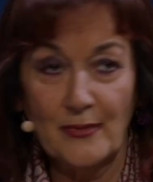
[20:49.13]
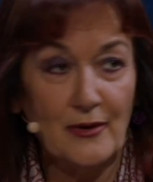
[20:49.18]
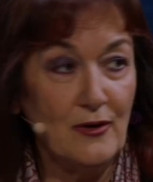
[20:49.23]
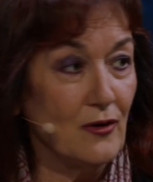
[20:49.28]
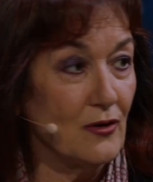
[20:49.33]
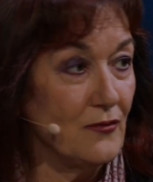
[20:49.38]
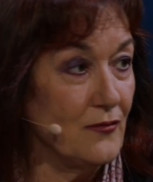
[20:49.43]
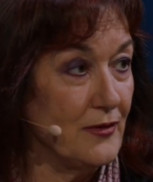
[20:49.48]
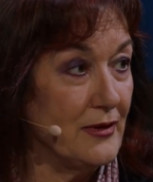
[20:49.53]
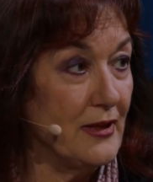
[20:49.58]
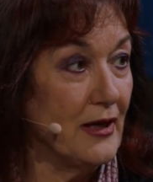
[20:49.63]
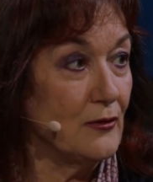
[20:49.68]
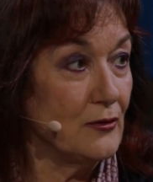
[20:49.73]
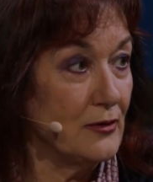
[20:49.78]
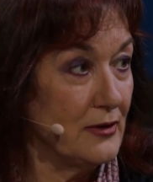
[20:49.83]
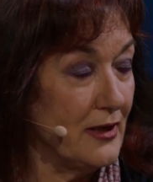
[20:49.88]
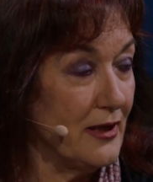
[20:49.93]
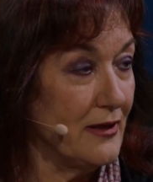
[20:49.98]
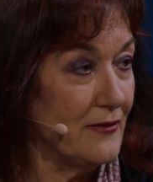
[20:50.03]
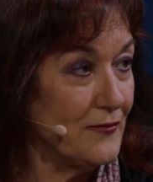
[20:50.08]
because
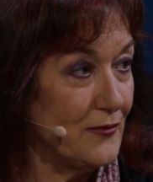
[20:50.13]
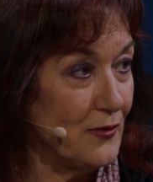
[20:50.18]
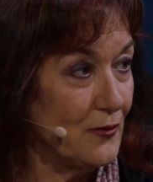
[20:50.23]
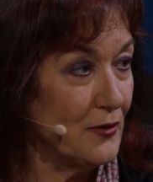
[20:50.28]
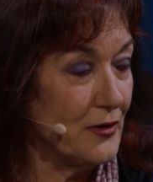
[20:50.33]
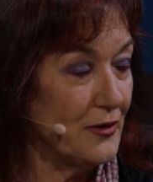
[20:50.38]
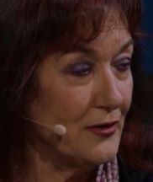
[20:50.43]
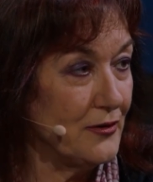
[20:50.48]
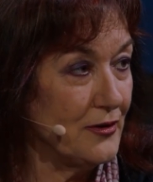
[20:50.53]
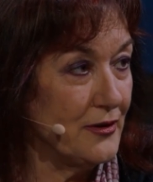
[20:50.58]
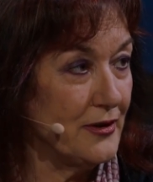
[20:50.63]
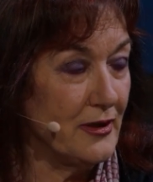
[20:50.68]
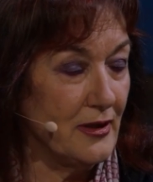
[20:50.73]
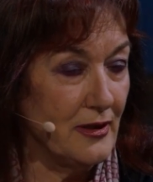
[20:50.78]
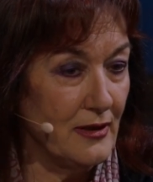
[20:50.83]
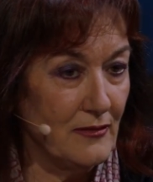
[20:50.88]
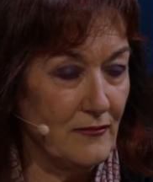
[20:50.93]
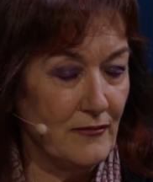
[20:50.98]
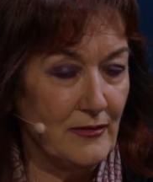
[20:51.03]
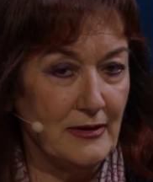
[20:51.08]
without lifelong
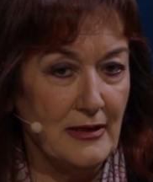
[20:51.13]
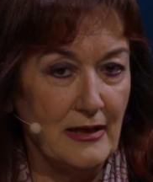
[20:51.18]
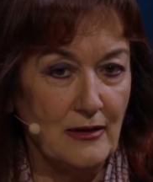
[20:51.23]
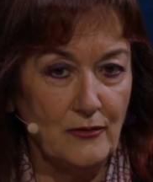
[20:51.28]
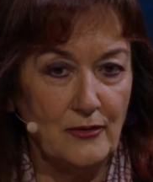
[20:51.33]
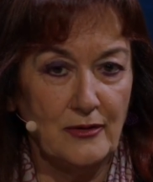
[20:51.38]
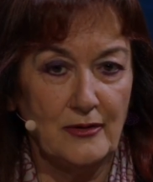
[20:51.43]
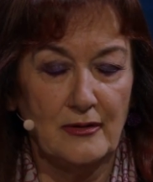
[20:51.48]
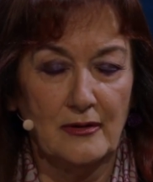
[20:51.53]
learning and without